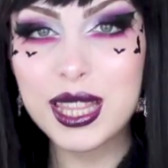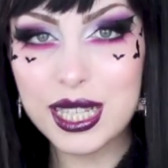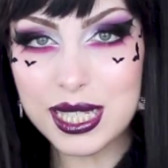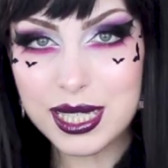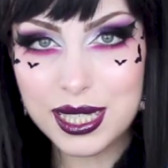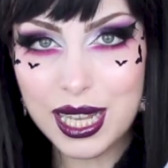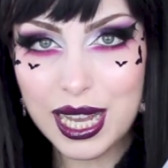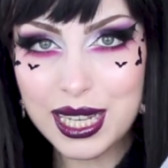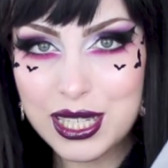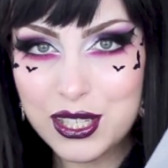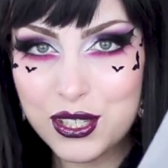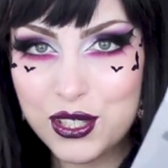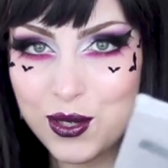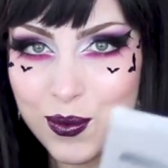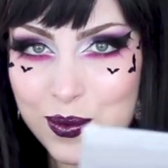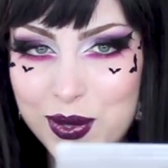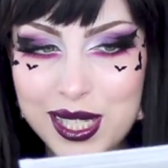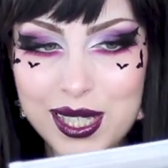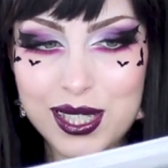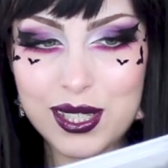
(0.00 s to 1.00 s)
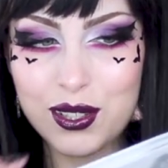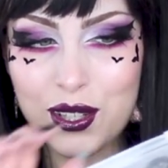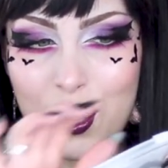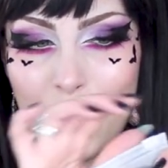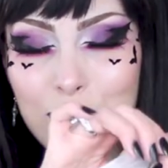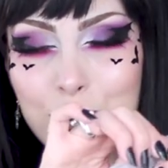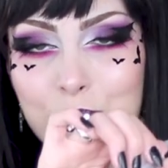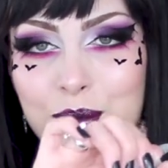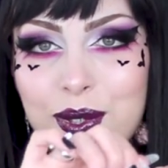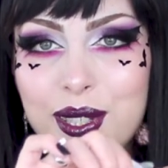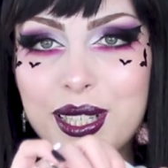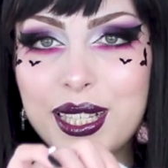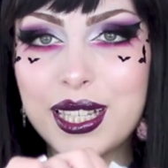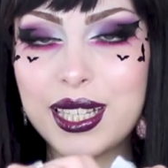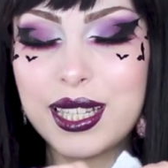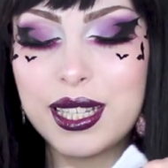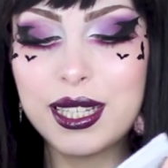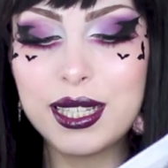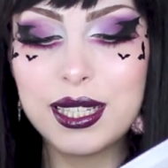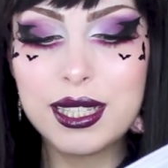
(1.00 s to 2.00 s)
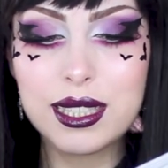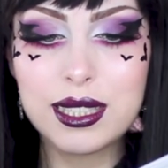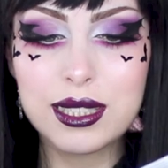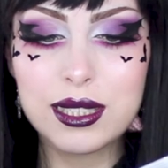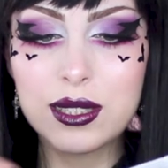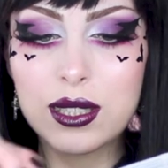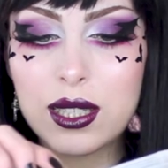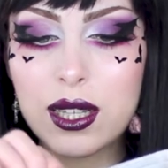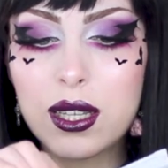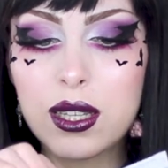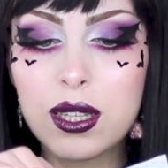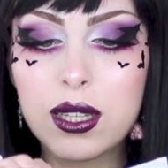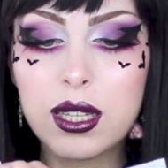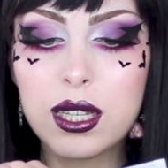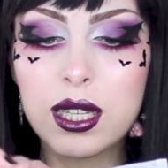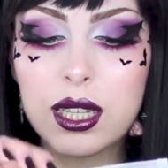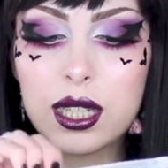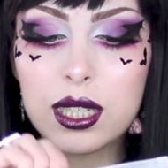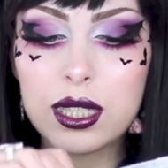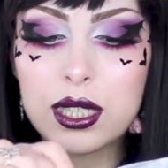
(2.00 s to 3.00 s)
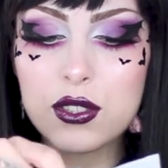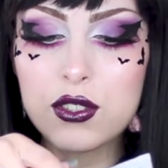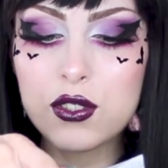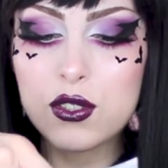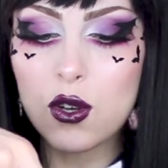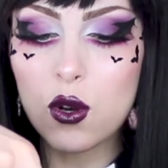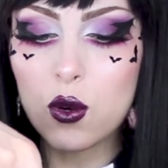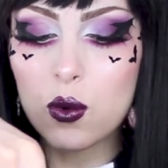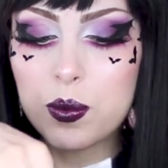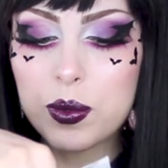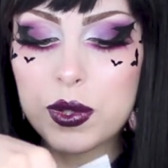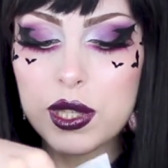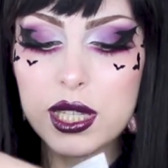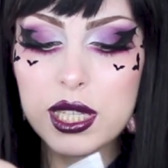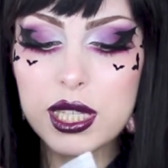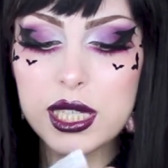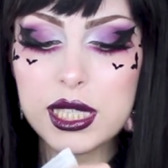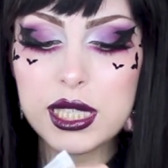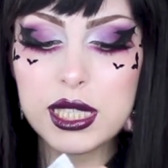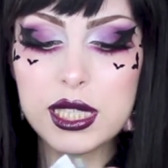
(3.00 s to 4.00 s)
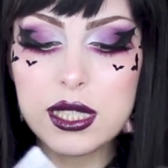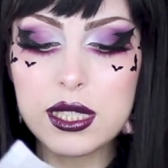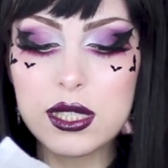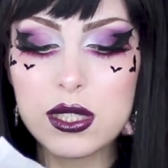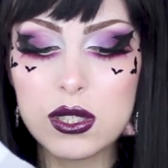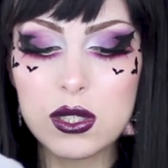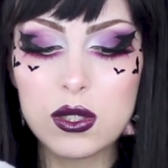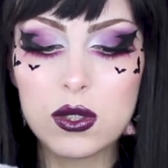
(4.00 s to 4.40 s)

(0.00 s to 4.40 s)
This, I assume, is a top, and let's open this.